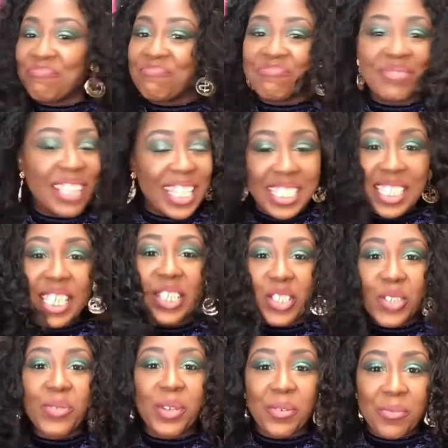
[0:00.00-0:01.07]
let's get
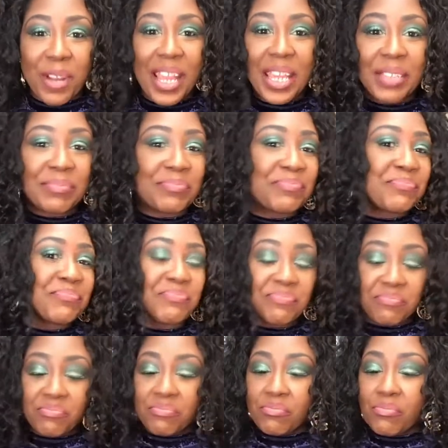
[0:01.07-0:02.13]
to it, right?
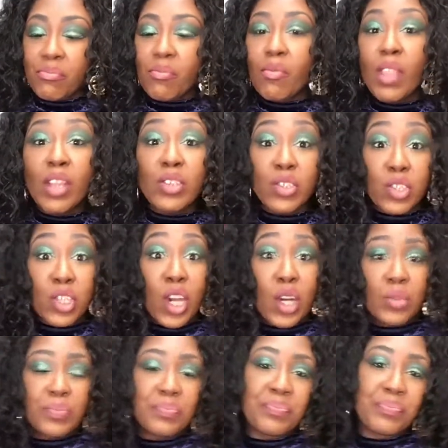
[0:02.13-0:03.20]

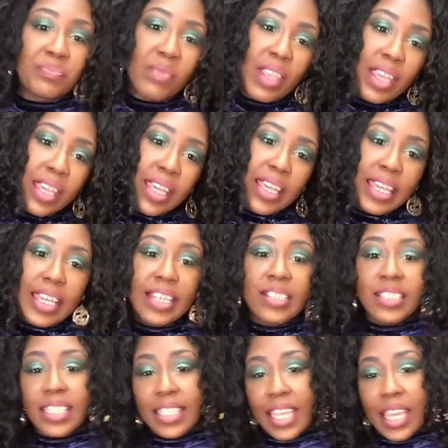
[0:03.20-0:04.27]
So
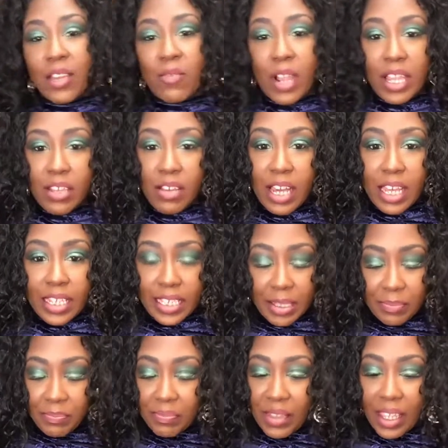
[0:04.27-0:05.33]
here's the thing, right, you guys.
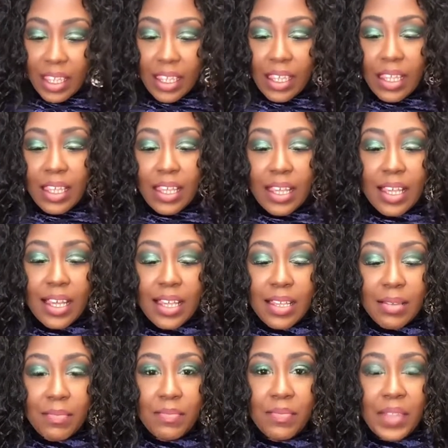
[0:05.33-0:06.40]

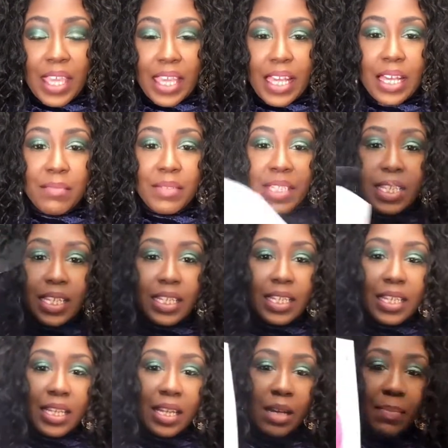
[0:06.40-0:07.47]
It comes
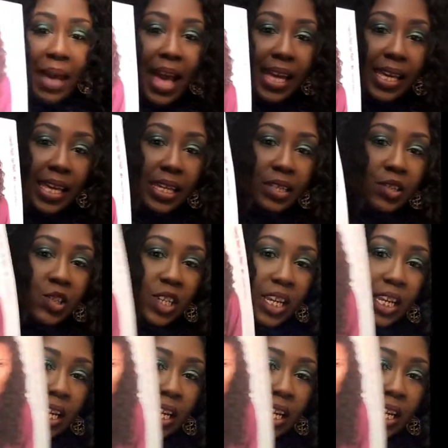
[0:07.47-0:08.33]
in a package and it